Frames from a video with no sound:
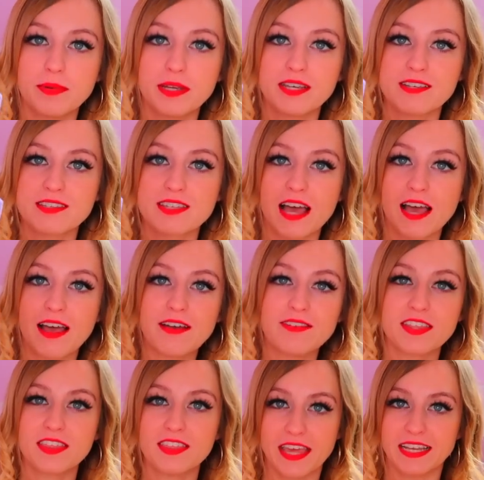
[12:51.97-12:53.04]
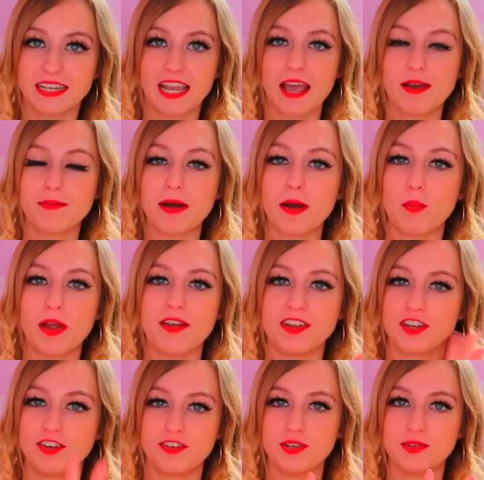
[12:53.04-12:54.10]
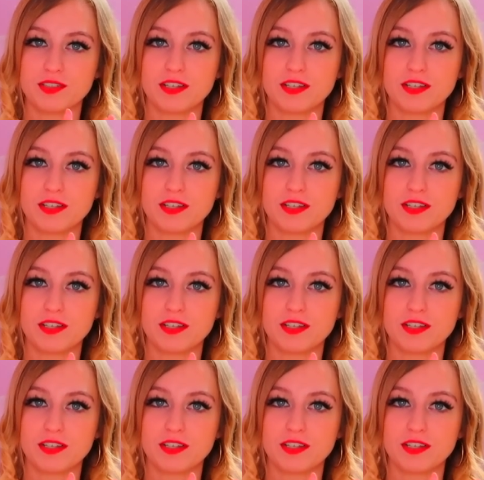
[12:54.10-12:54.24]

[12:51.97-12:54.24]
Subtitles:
because I have a thing now about wearing crew